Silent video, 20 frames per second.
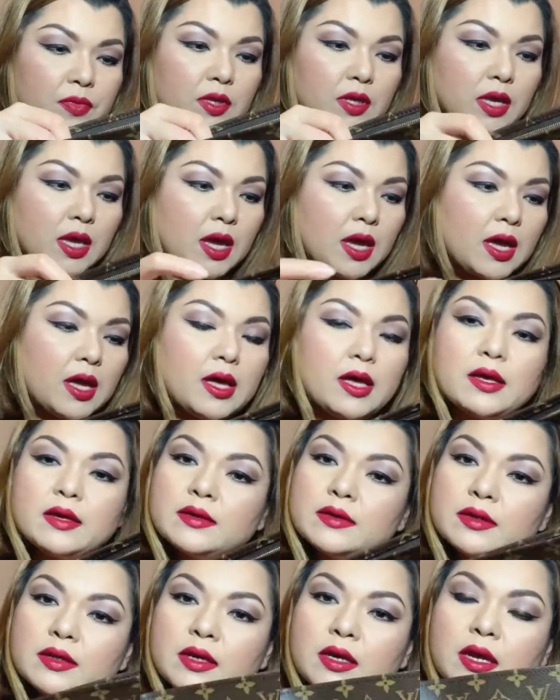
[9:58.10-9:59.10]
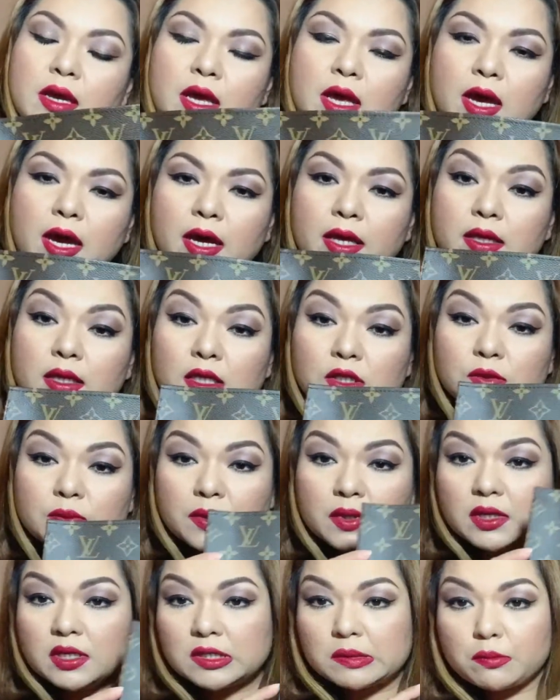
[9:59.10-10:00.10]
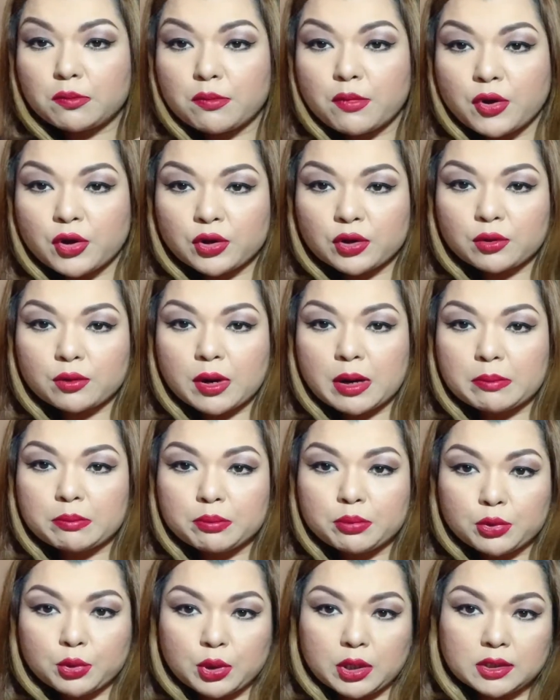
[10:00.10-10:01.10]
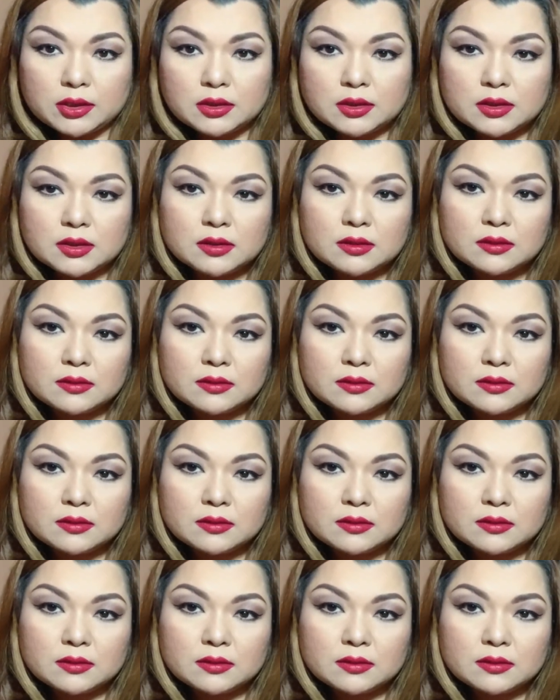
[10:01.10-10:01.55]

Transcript: Yeah, and this one is monogram print,